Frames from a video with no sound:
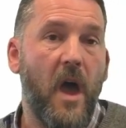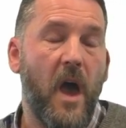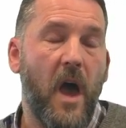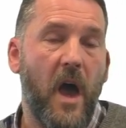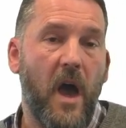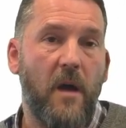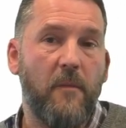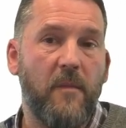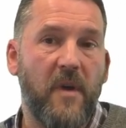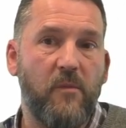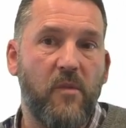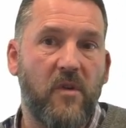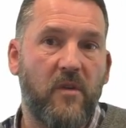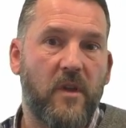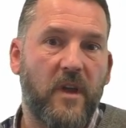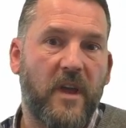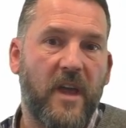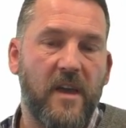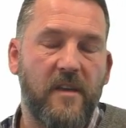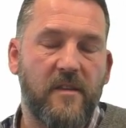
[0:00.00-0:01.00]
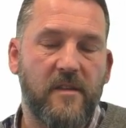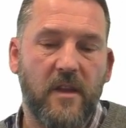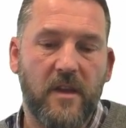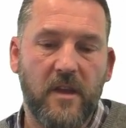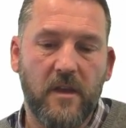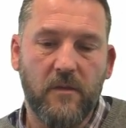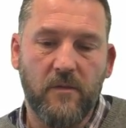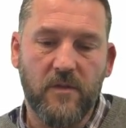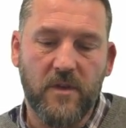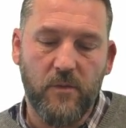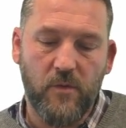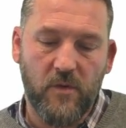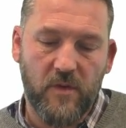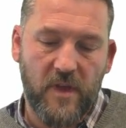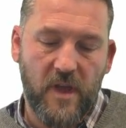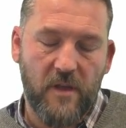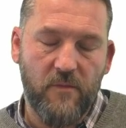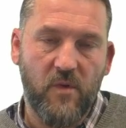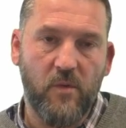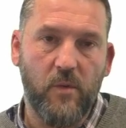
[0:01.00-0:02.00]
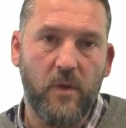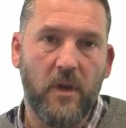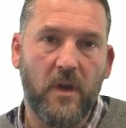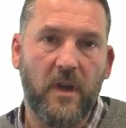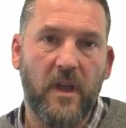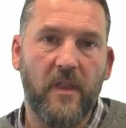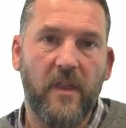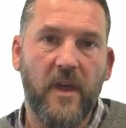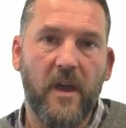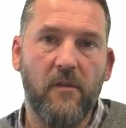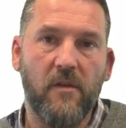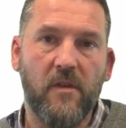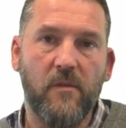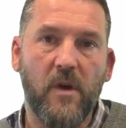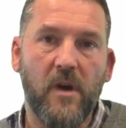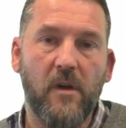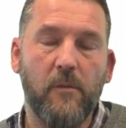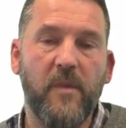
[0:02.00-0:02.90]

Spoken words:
And we've got a case study towards the end that we'll look at there as well.